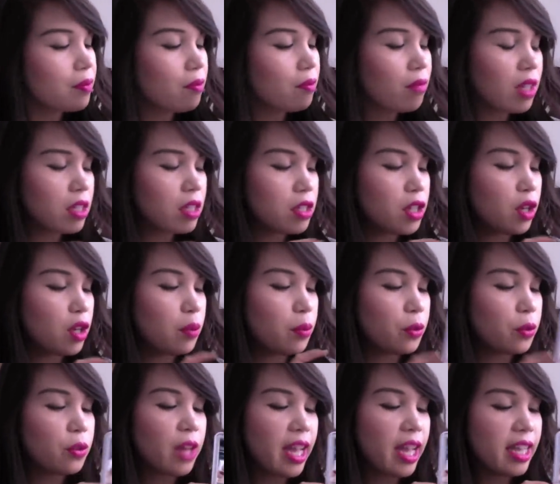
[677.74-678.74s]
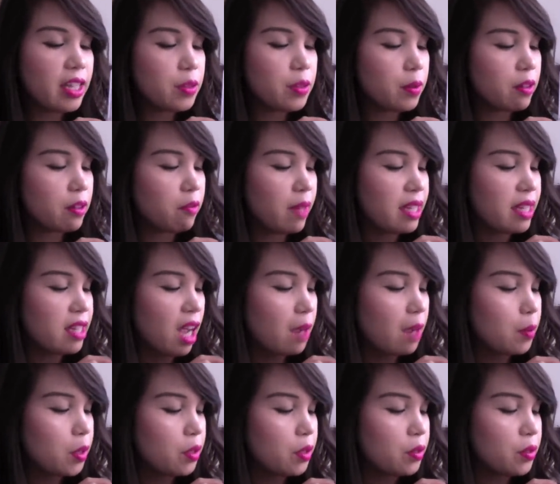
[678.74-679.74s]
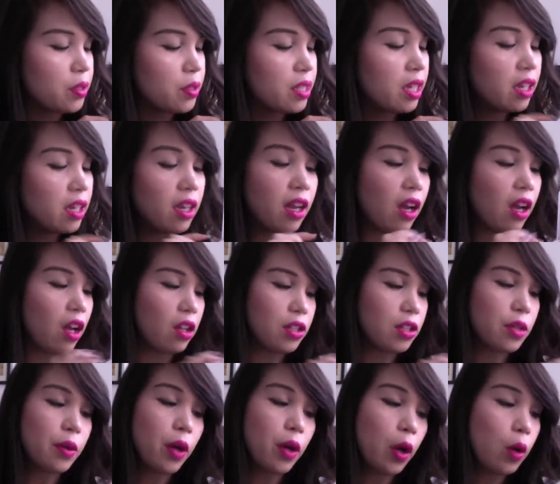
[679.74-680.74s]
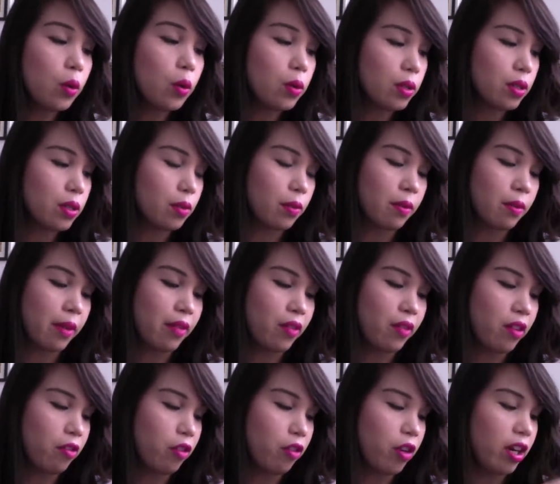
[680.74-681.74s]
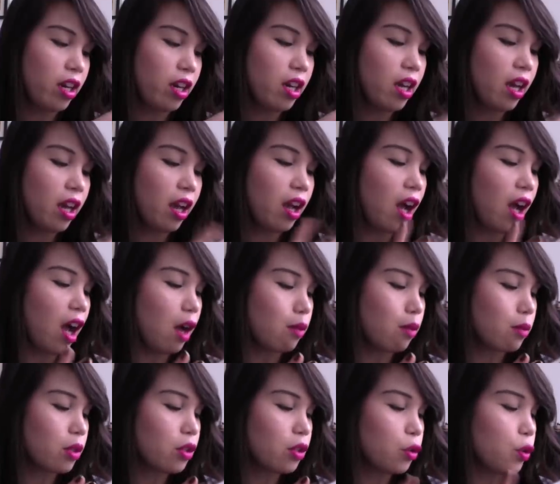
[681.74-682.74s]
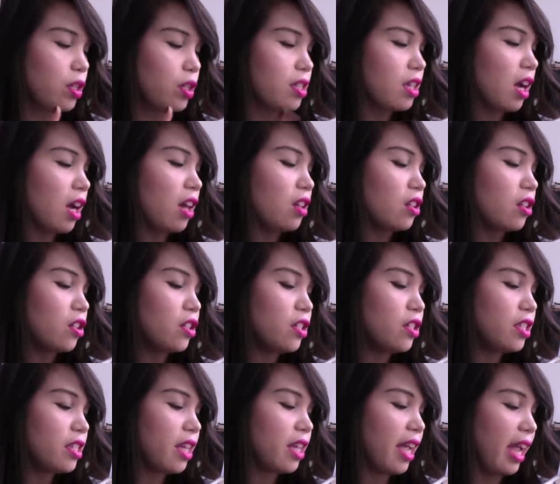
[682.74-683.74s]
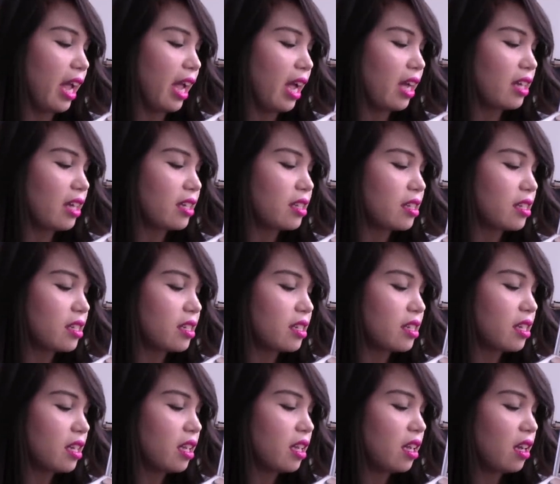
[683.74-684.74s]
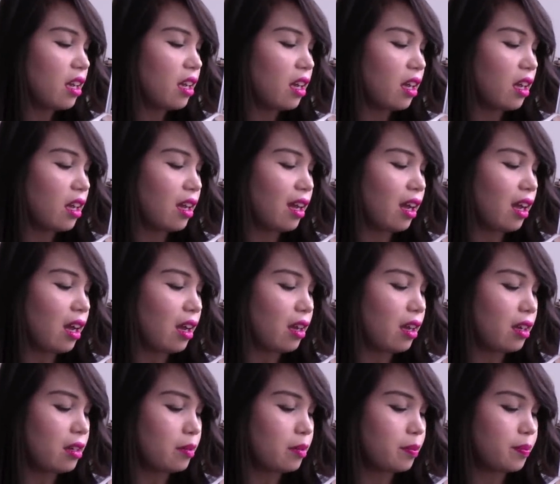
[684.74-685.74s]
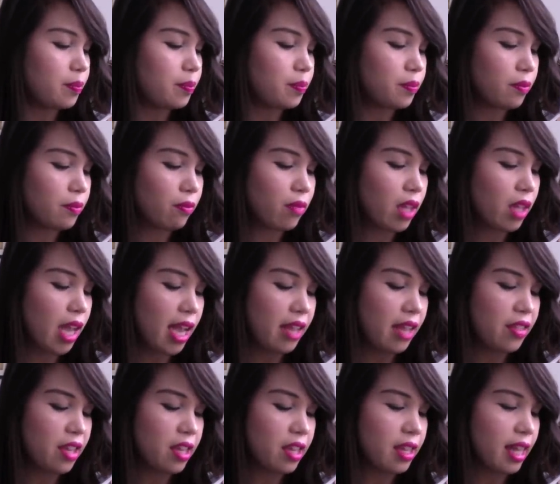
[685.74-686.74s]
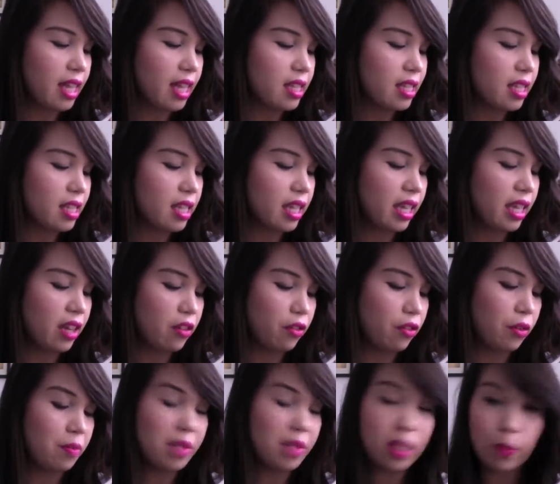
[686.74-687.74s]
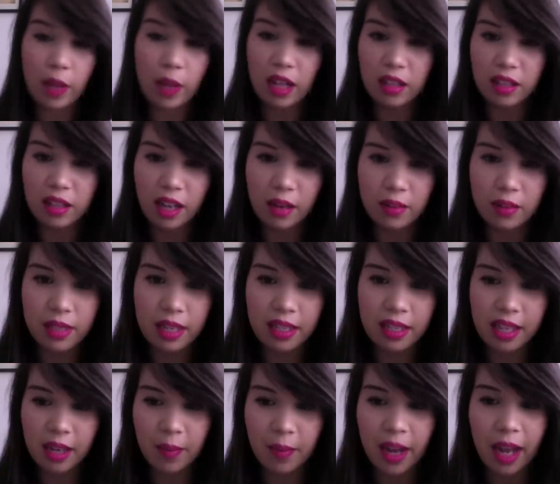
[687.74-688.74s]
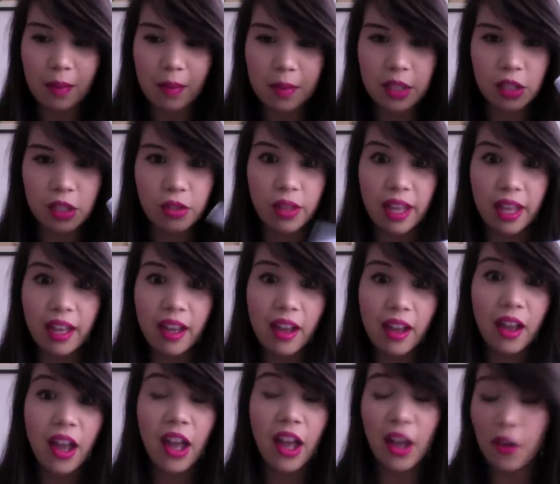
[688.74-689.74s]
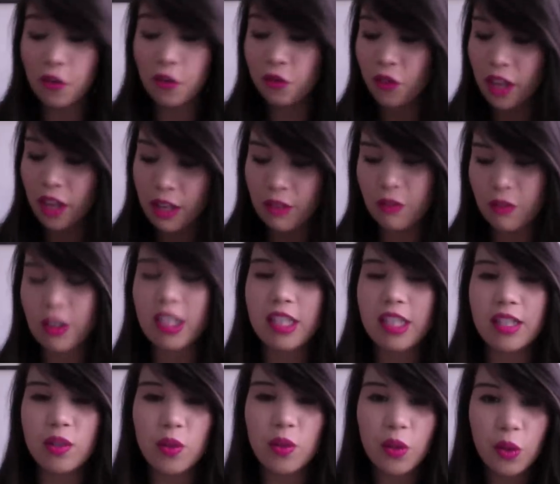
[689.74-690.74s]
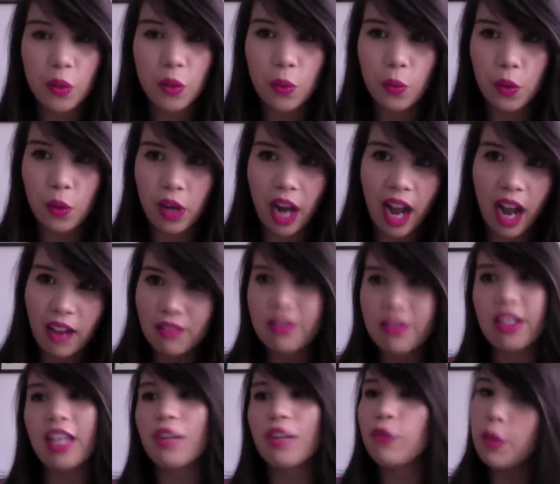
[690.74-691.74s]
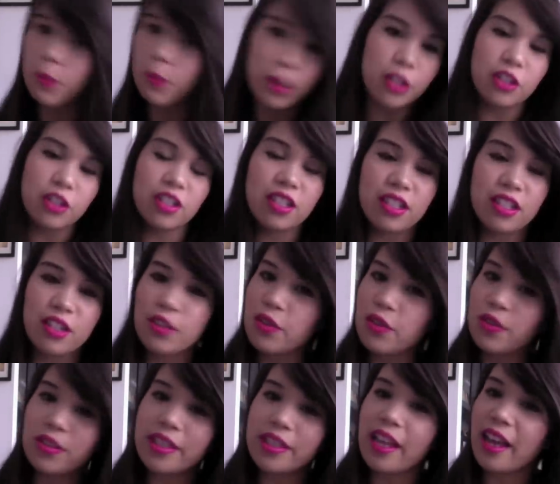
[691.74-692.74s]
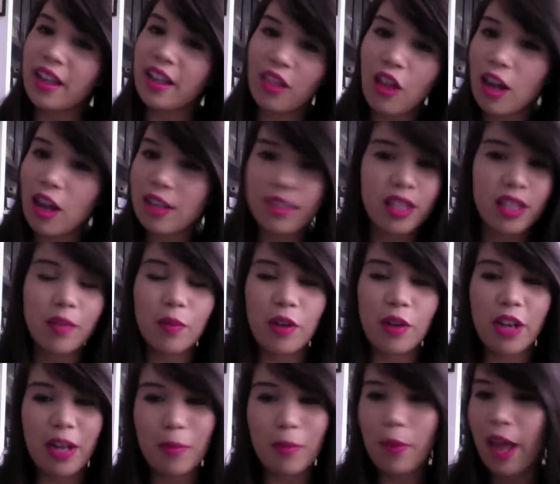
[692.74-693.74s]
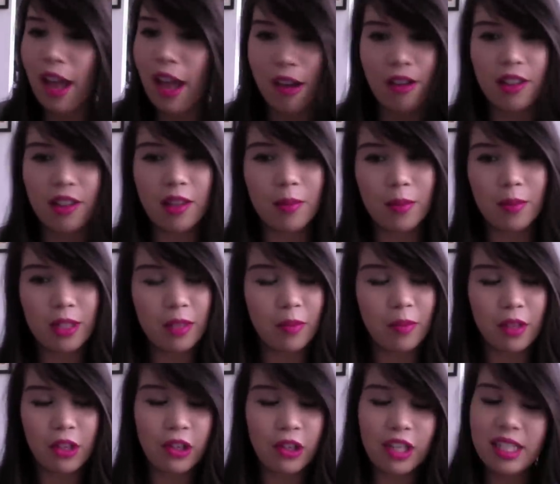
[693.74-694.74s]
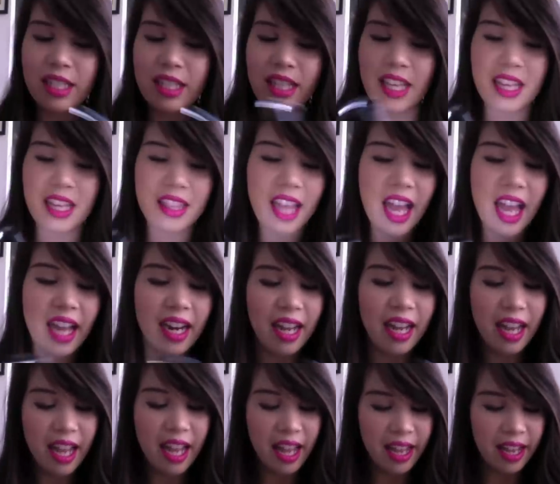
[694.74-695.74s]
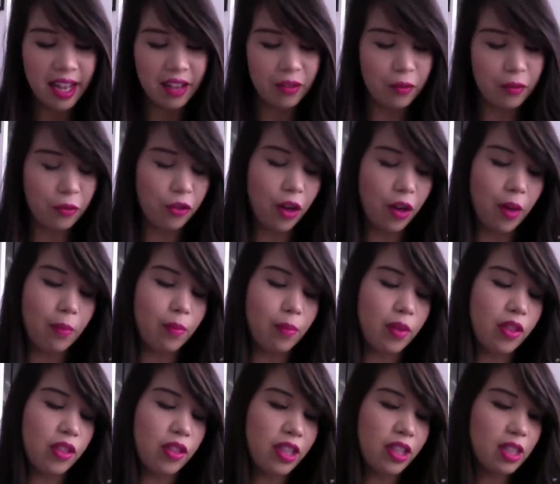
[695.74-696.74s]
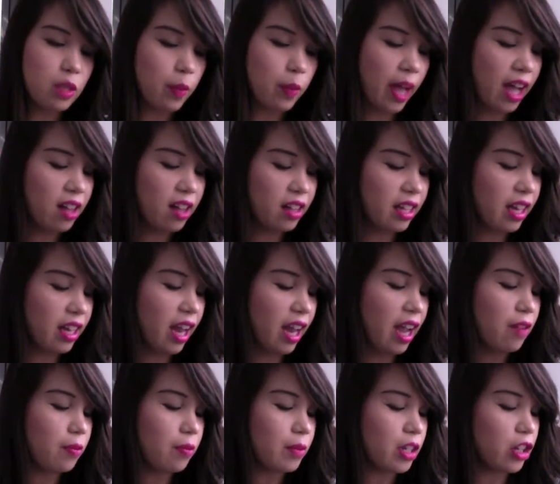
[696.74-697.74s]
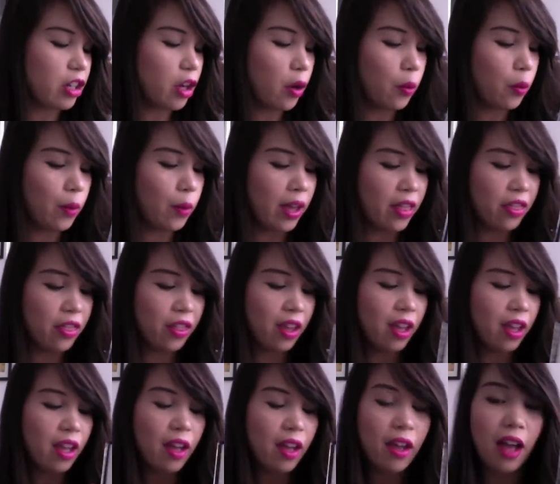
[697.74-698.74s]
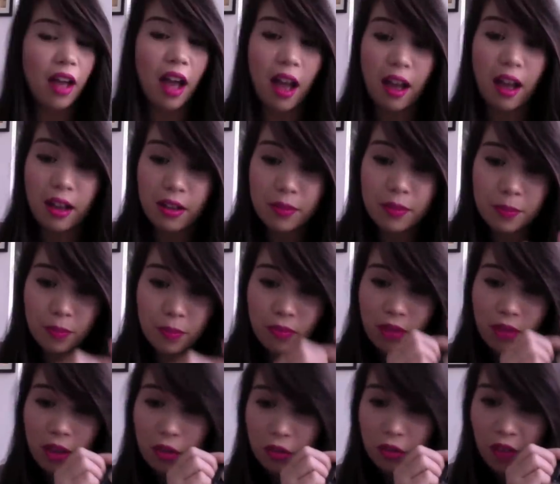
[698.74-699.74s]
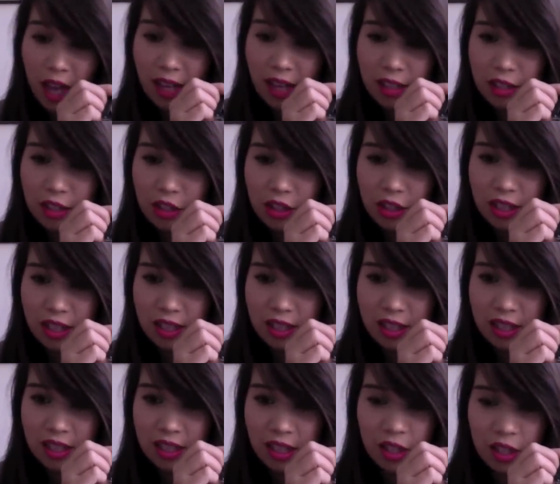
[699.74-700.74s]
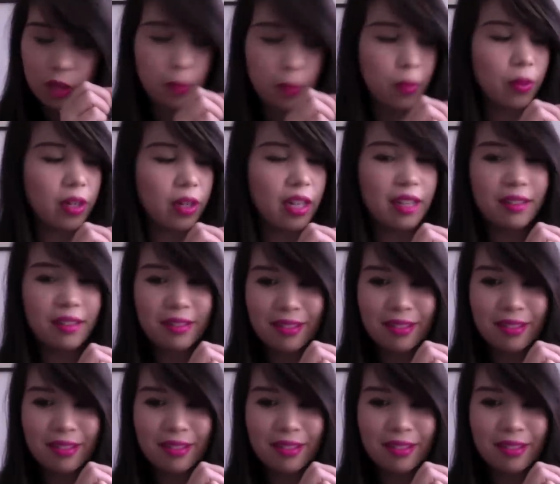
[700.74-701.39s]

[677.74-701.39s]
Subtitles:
So Brule is one of my top used, also Hoax, one of my favorite crease colors, and I think that's it from this palette that I would say is like my absolute like favorites. Would have to like repurchase as soon as I lost them or hit pan on them or something crazy like that. And from this palette, I'm going to go with Vex, just because it's such a pretty...